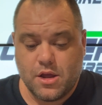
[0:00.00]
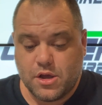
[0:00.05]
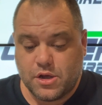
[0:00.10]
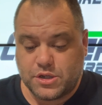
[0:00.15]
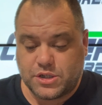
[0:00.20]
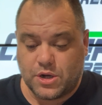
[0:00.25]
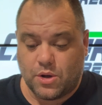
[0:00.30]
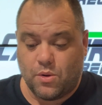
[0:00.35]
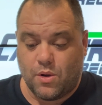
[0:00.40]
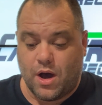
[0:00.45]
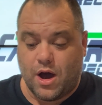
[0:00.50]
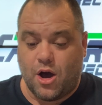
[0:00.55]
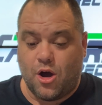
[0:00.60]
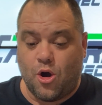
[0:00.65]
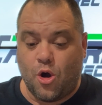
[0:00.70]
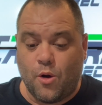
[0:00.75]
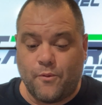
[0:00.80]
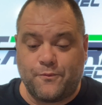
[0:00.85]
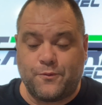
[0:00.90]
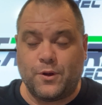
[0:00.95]
So
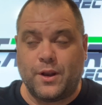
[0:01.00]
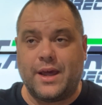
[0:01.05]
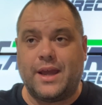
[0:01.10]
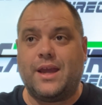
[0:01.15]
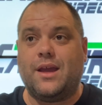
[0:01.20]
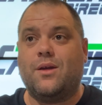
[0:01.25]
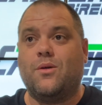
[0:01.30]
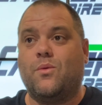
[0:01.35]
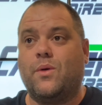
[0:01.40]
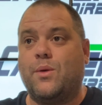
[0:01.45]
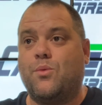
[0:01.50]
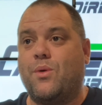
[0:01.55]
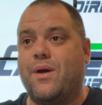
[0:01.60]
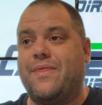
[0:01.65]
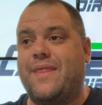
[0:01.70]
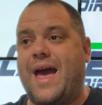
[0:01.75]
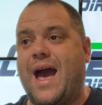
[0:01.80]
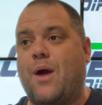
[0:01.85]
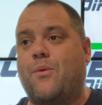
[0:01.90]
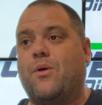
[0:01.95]
hopefully we
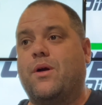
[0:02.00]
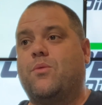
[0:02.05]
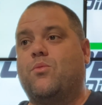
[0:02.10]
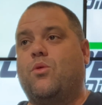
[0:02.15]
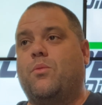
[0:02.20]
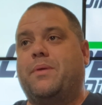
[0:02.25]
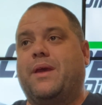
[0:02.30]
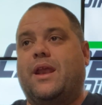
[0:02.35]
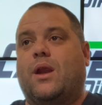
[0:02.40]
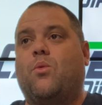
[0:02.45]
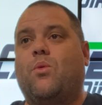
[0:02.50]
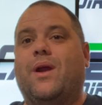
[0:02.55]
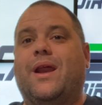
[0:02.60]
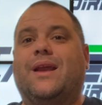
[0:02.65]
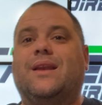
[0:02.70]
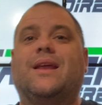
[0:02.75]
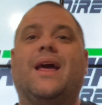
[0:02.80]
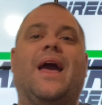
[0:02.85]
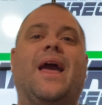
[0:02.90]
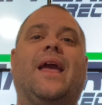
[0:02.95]
win that one. We'll be in a
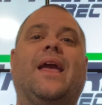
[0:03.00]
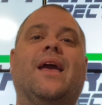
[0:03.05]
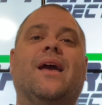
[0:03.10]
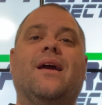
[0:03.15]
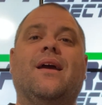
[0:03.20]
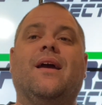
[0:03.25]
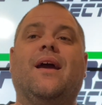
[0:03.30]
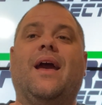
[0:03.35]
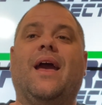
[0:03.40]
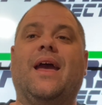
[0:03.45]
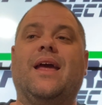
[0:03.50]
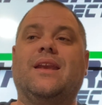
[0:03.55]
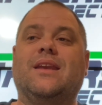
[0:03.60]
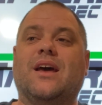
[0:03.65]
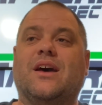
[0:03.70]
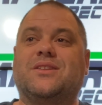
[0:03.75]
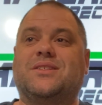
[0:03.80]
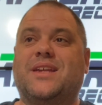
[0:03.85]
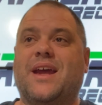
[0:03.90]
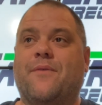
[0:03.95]
winning day. And
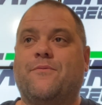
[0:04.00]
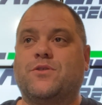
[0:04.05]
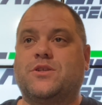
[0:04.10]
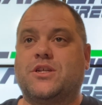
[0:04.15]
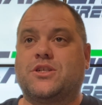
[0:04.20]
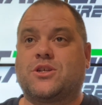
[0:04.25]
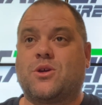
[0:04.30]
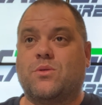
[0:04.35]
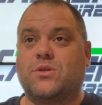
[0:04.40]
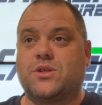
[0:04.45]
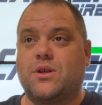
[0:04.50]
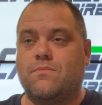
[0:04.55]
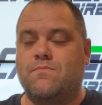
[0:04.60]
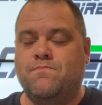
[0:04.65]
San Francisco is